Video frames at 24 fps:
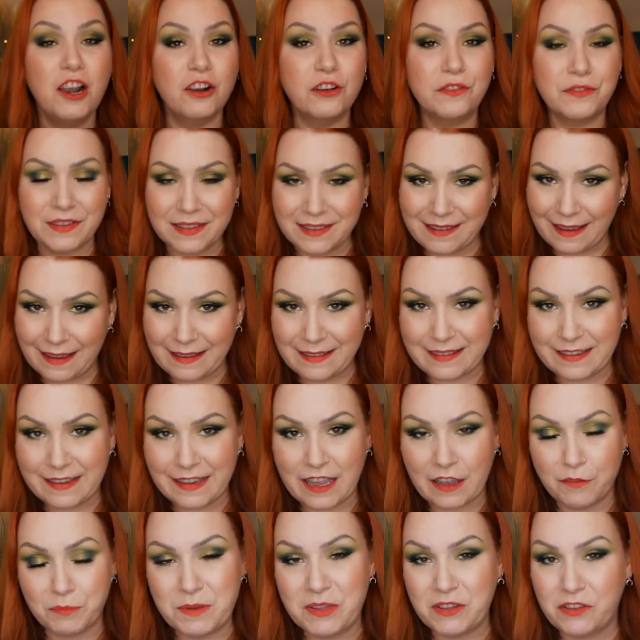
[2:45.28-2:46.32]
Look
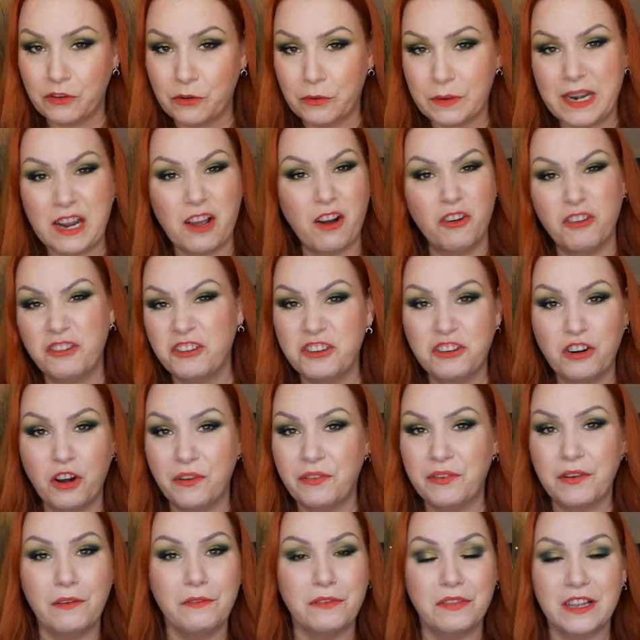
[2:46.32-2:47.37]
Fantastic have been doing it on and
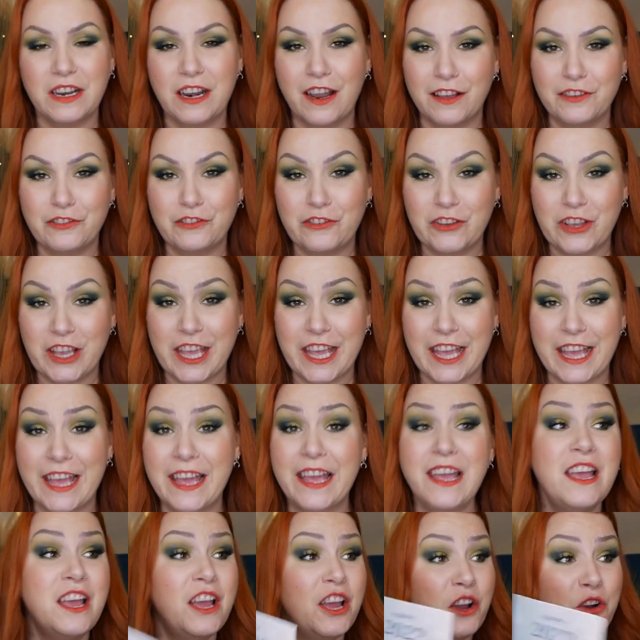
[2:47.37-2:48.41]
off over the last year.
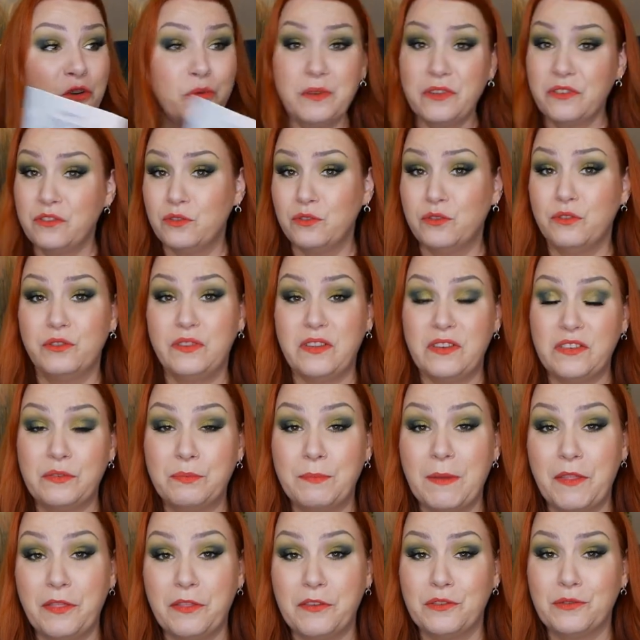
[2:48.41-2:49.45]
We saw this
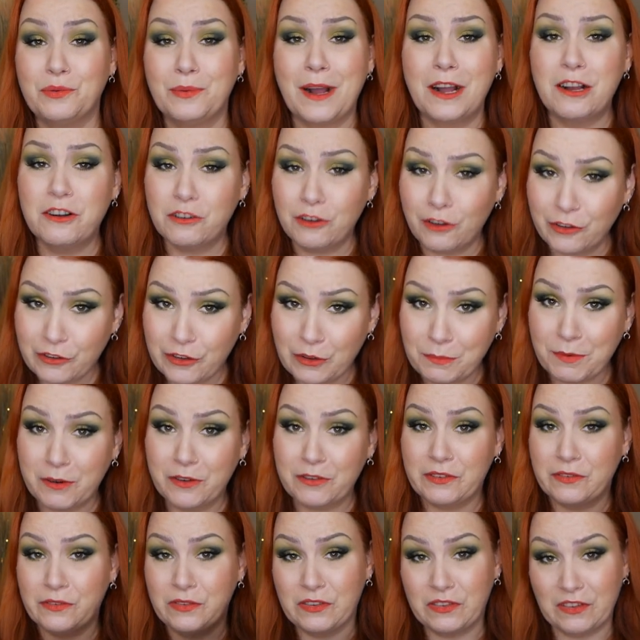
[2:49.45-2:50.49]
month as well,
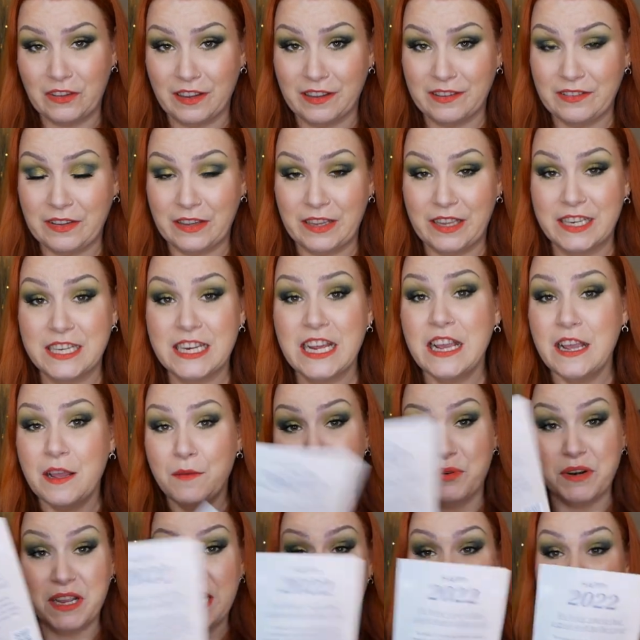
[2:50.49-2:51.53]
Glossybox have started
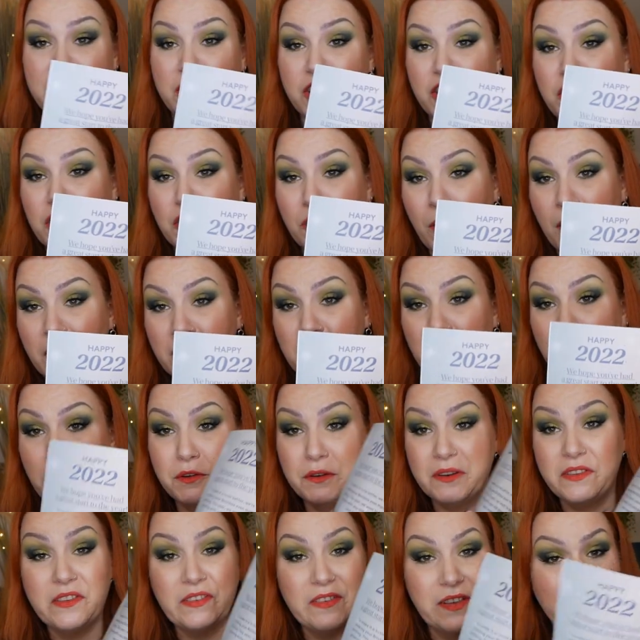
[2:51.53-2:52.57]
bringing in a QR
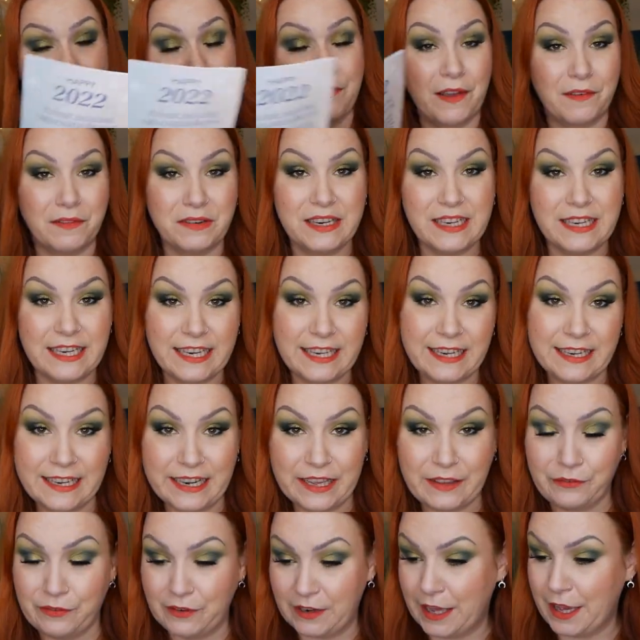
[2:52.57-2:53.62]
code instead of having a little
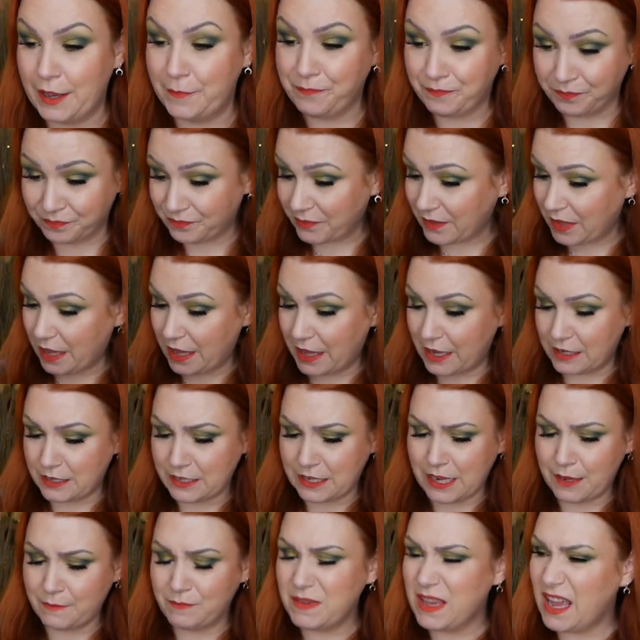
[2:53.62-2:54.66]
leaflet. And
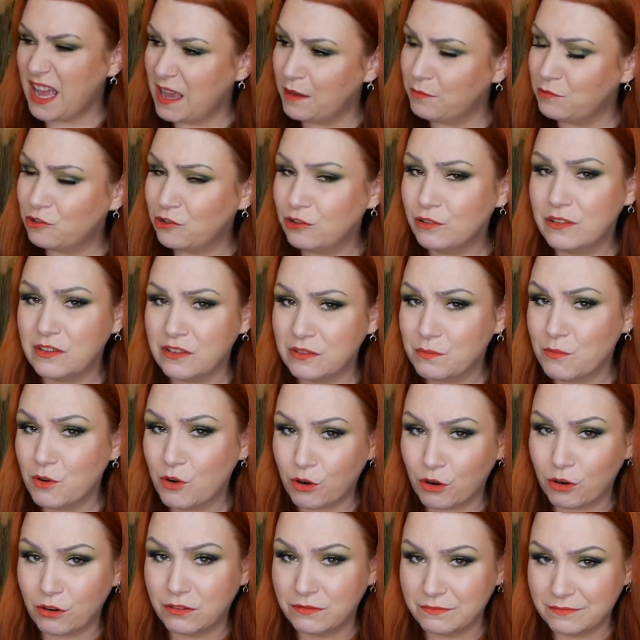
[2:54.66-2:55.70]
yeah, I'm sure there's
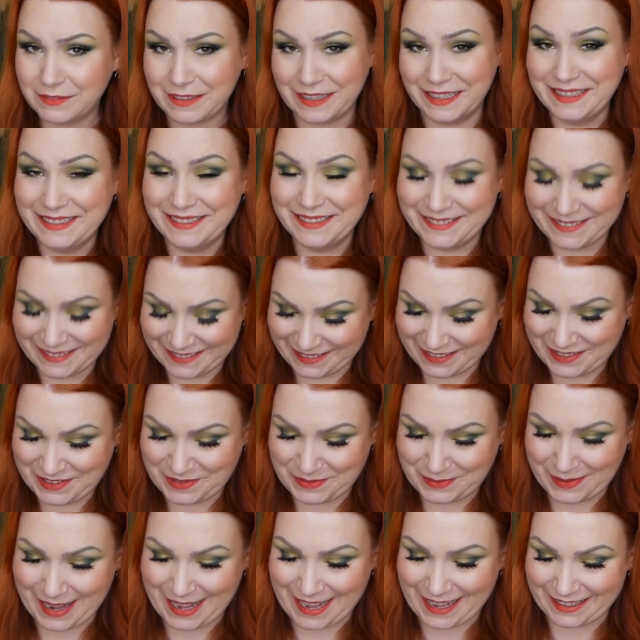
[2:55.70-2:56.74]
more
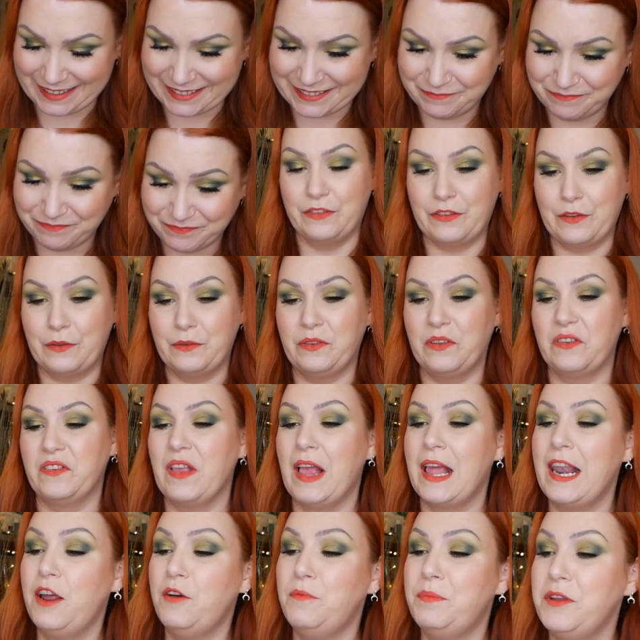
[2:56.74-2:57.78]
as well. So it says,
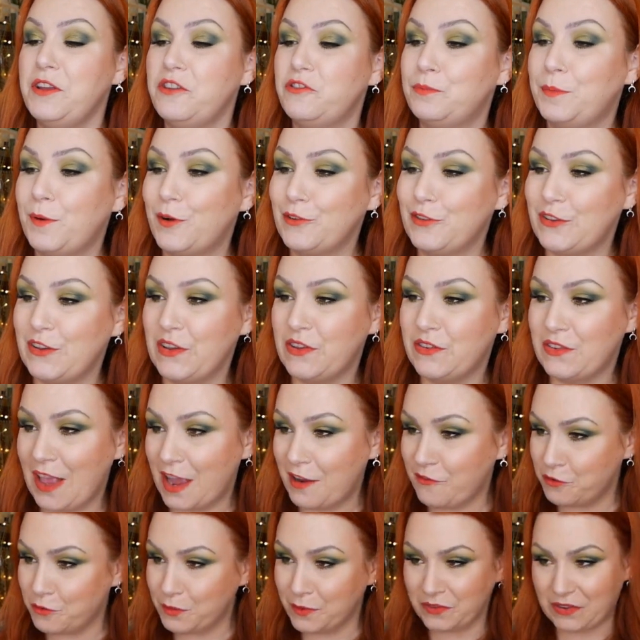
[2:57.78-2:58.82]
hello Birchboxers,
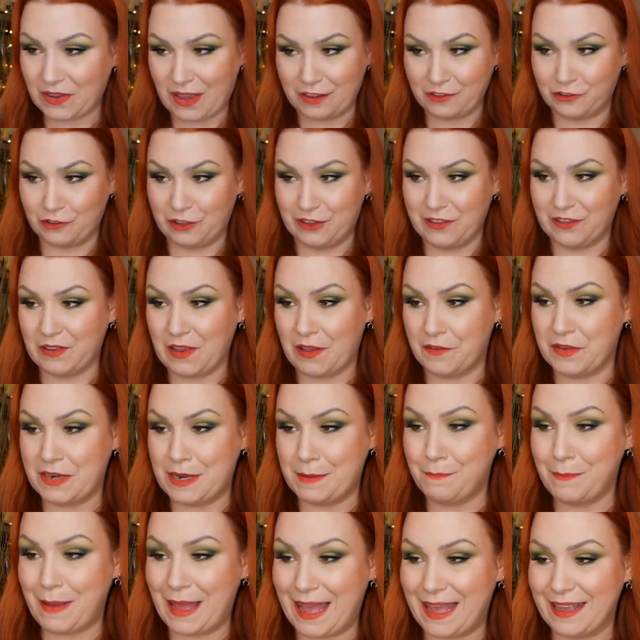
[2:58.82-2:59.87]
everyone's actions have an
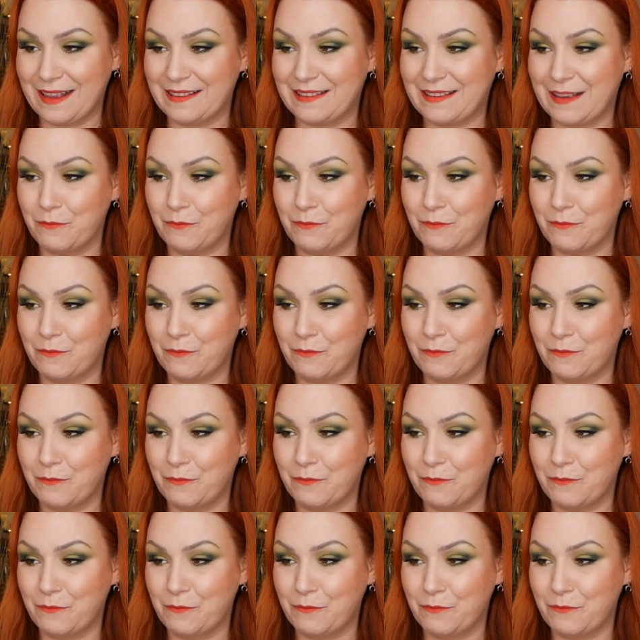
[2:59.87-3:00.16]
impact